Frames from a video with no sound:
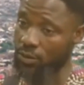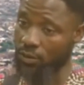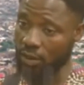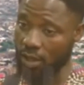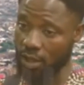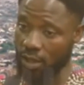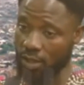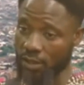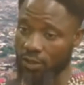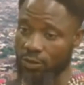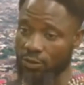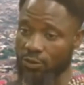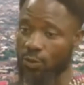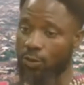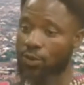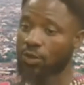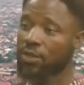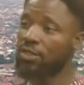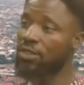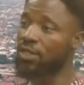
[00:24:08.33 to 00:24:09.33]
Okay,
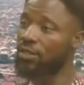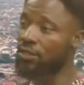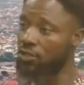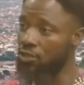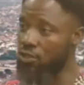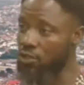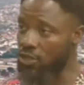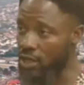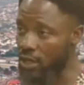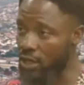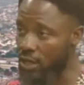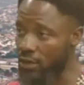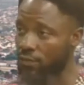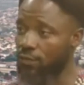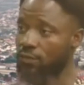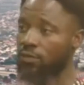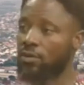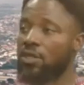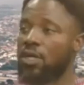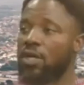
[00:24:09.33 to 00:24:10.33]
so they
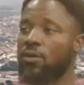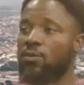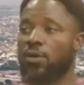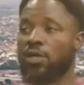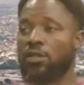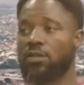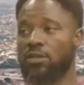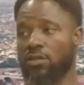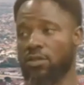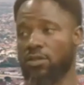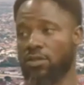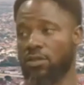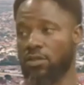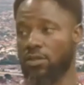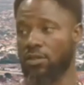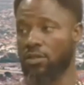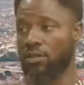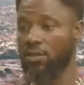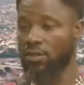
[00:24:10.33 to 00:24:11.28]
deserve their wages.